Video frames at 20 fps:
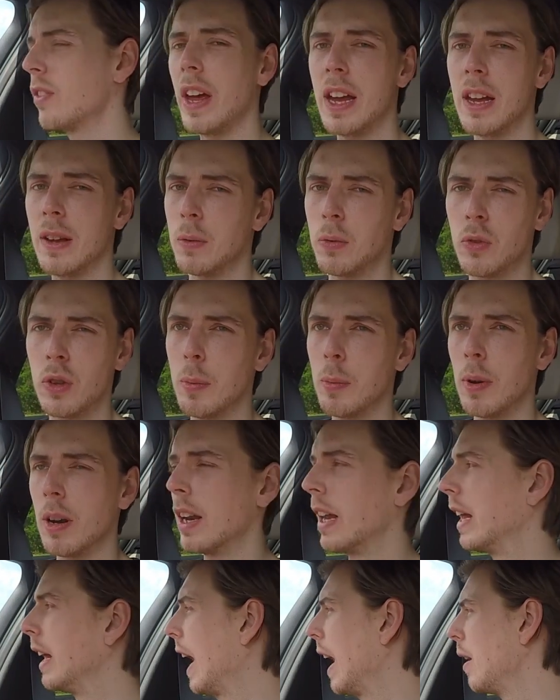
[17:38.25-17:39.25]
they
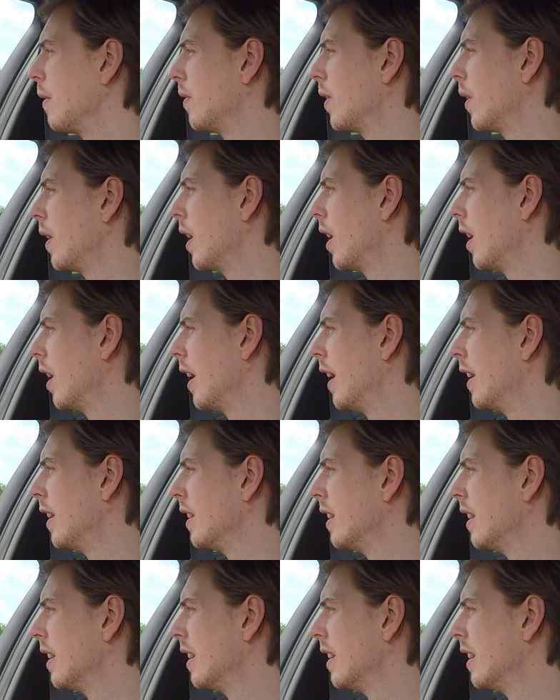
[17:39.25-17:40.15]
similarly have very high